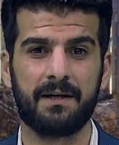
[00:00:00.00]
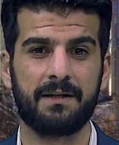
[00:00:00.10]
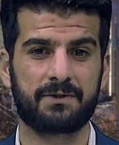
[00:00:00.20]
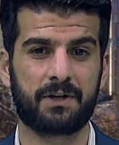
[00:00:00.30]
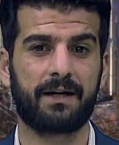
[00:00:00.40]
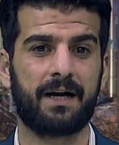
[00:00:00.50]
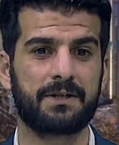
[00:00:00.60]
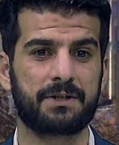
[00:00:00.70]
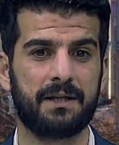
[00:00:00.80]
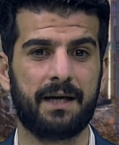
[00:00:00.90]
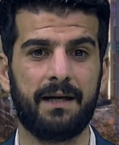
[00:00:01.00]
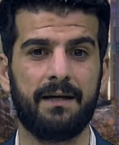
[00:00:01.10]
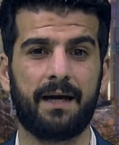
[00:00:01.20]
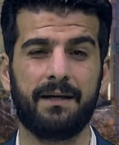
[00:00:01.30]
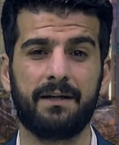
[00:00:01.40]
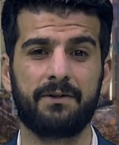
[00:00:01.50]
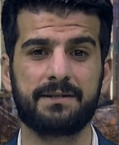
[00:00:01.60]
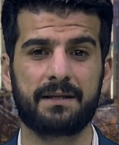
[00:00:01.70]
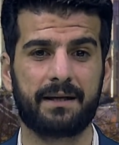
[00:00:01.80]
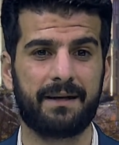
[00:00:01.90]
strike action in an
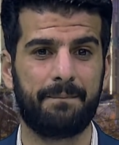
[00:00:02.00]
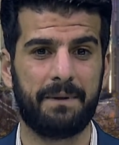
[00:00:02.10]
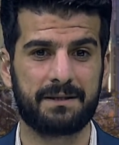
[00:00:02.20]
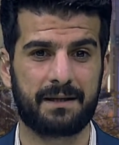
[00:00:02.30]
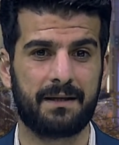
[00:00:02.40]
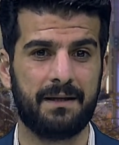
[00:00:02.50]
increasingly bitter